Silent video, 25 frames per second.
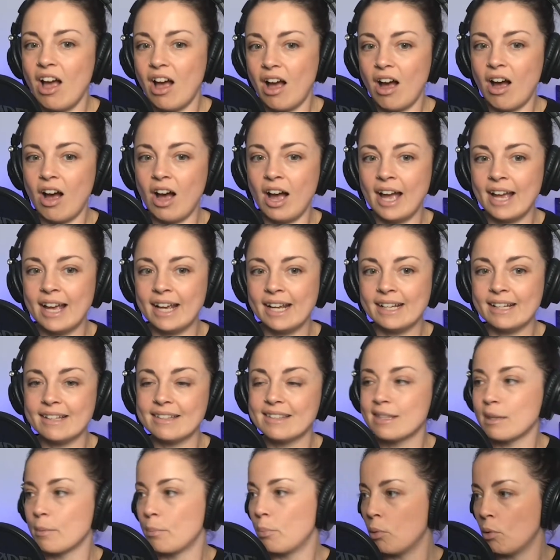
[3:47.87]
I
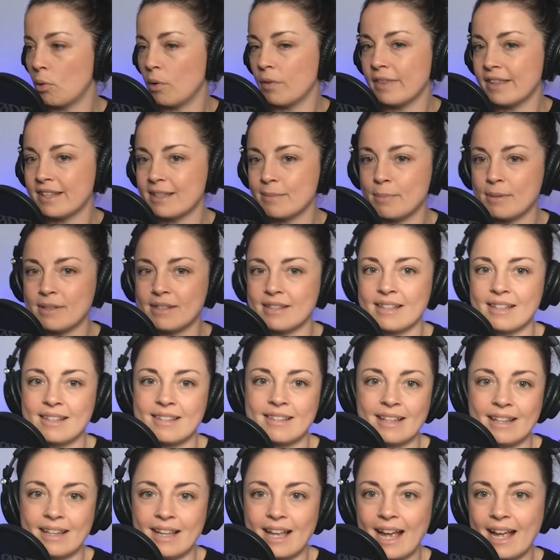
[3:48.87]
support this business and,